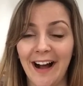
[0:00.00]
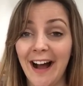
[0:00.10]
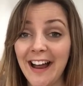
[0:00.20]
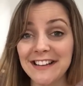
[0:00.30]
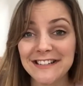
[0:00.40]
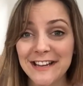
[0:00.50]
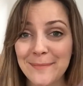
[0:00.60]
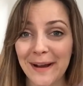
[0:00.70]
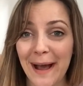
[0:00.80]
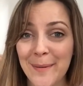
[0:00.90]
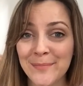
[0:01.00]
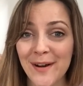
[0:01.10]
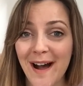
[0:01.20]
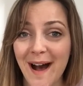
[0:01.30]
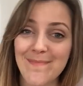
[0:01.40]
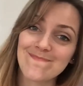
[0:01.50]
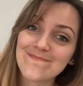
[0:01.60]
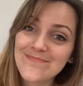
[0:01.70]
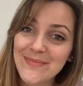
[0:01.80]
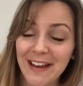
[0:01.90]
i didn't take my camera
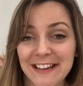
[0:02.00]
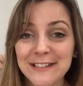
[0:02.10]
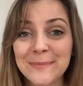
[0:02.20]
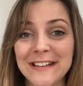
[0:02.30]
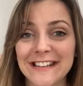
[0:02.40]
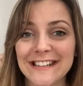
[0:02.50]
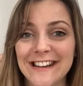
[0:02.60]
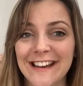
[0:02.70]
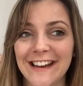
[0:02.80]
because i'm an idiot